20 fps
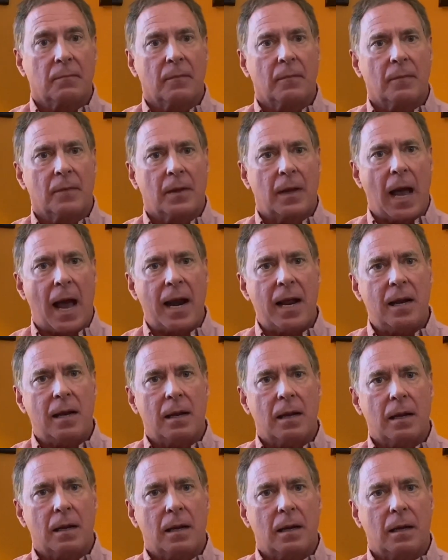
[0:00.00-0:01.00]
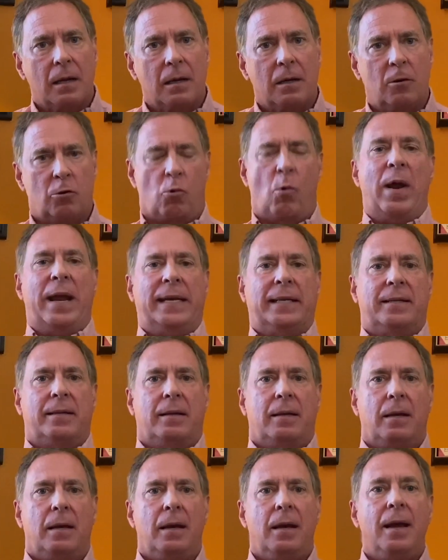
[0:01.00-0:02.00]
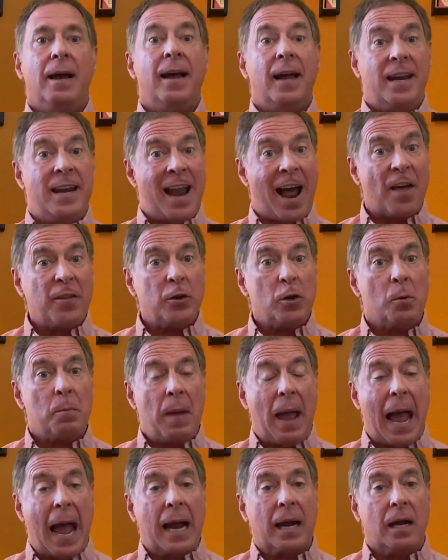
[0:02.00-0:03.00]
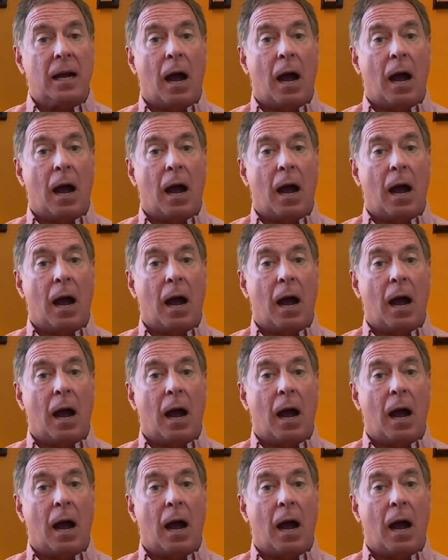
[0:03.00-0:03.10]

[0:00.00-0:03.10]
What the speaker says: Got it? Great. Now that you're back,